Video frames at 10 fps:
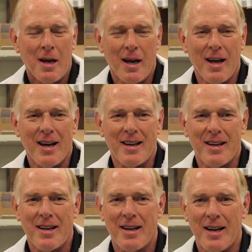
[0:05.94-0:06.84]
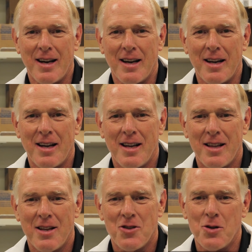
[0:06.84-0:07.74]
and uh,
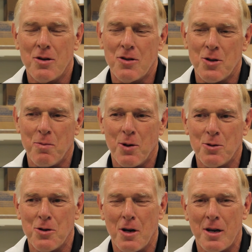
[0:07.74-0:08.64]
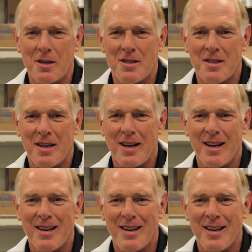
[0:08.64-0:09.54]
the students and postdocs
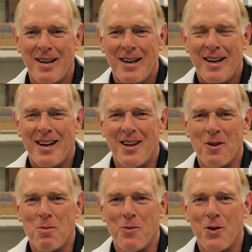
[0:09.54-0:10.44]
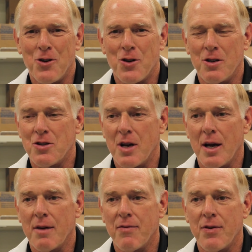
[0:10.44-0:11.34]
and other professional
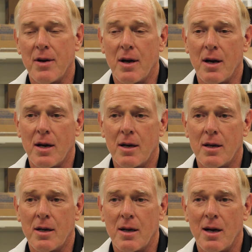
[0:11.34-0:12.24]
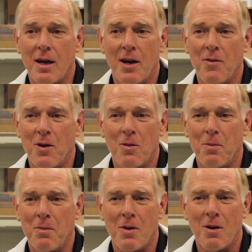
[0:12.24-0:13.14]
staff uh, have all
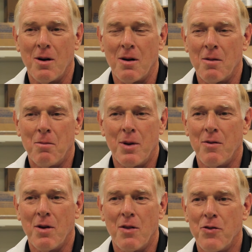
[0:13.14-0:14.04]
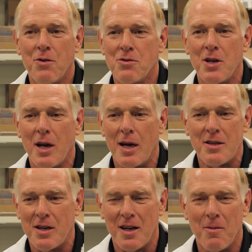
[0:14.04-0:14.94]
been
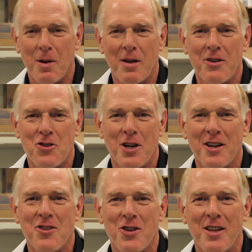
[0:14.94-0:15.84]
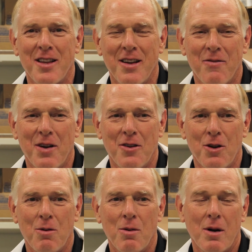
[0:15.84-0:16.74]
enthusiastic about the change in the
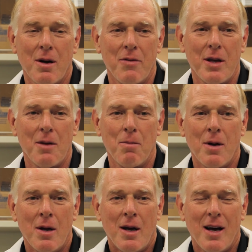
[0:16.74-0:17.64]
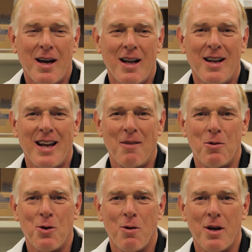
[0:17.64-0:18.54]
venue, uh, the uh,
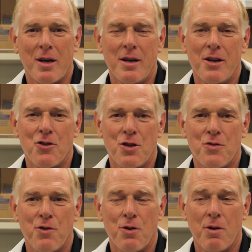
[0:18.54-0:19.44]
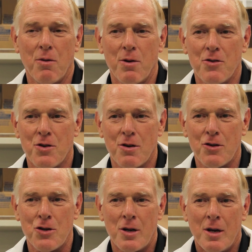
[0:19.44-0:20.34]
laboratory conditions for doing
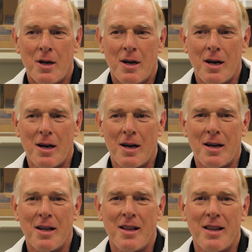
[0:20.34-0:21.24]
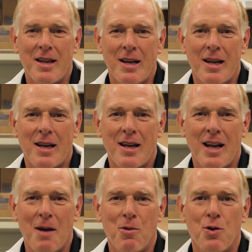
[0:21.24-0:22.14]
research. Uh, the
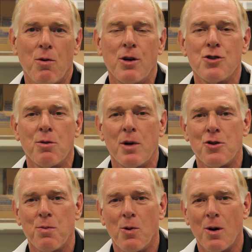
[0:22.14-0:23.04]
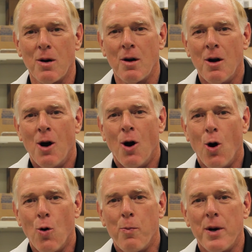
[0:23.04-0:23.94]
laboratories are much more
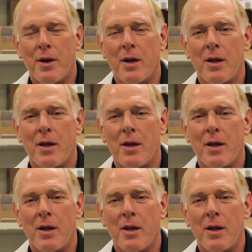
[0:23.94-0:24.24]
open.